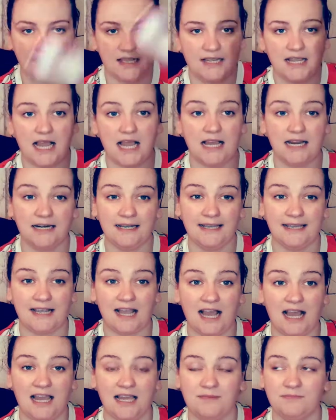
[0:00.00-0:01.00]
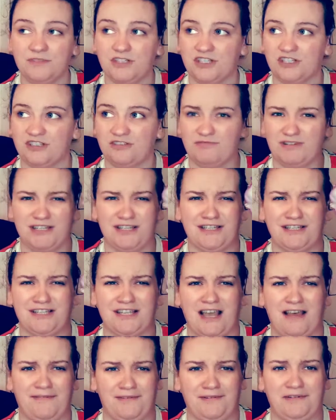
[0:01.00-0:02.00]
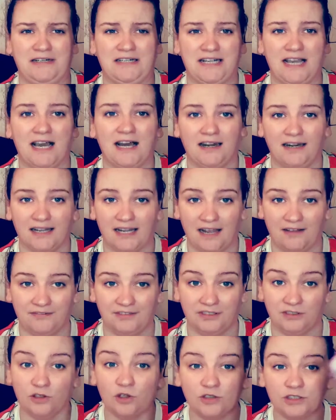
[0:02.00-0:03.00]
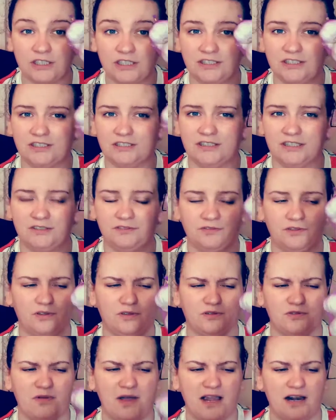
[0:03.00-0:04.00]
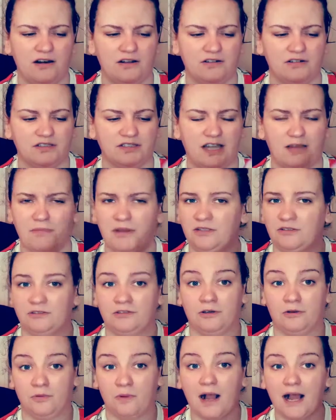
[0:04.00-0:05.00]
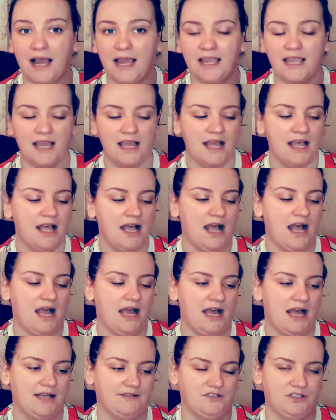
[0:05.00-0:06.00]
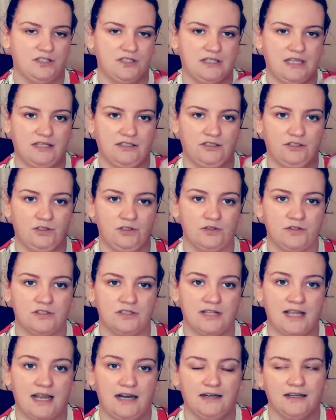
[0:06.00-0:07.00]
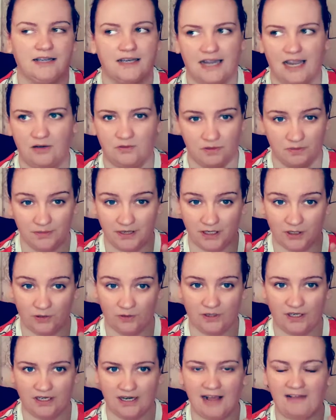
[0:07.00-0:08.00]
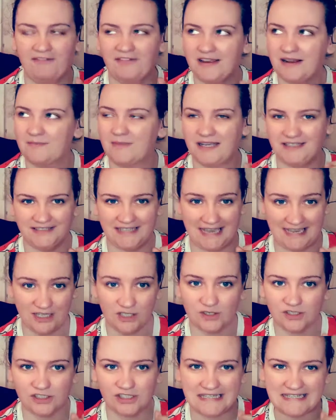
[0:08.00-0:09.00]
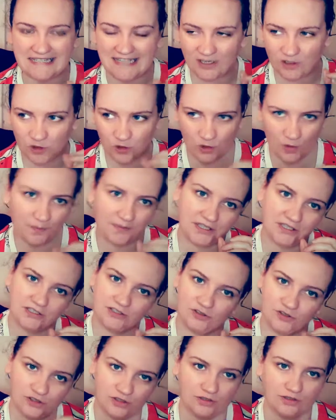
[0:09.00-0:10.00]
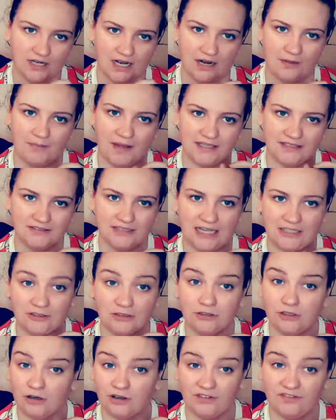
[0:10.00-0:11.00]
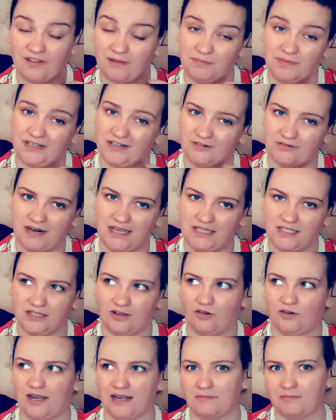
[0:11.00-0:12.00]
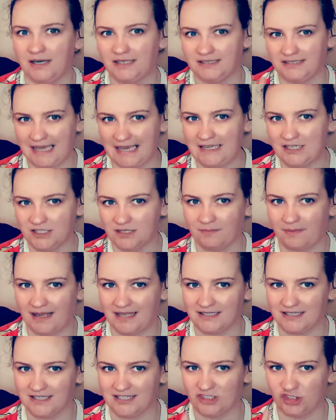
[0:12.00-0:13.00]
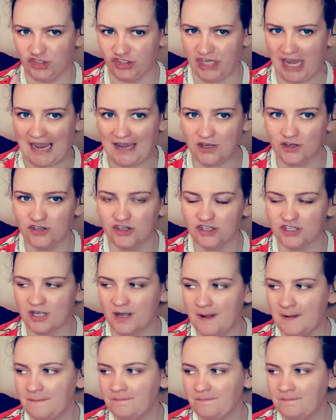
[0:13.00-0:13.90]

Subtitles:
Garlic, I am just rediscovering garlic after not eating it for quite a long time. I don't know why. I just started using garlic again with my cooking. I think my taste, since I stopped eating sugar, I don't know if I'm being crazy or like my taste buds changed.